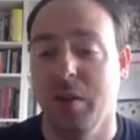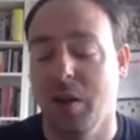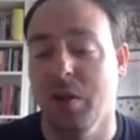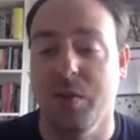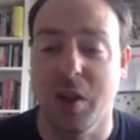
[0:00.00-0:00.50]

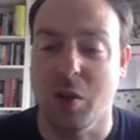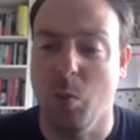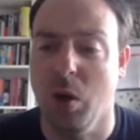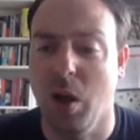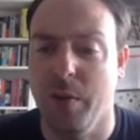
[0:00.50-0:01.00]
kind of six
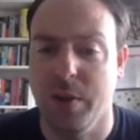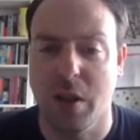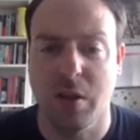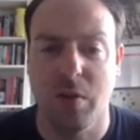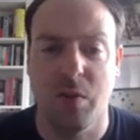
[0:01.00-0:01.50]
of one, half a
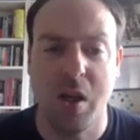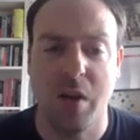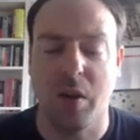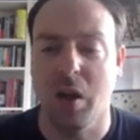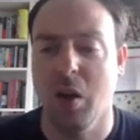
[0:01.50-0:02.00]
dozen of the
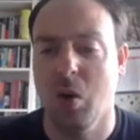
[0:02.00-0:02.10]
other,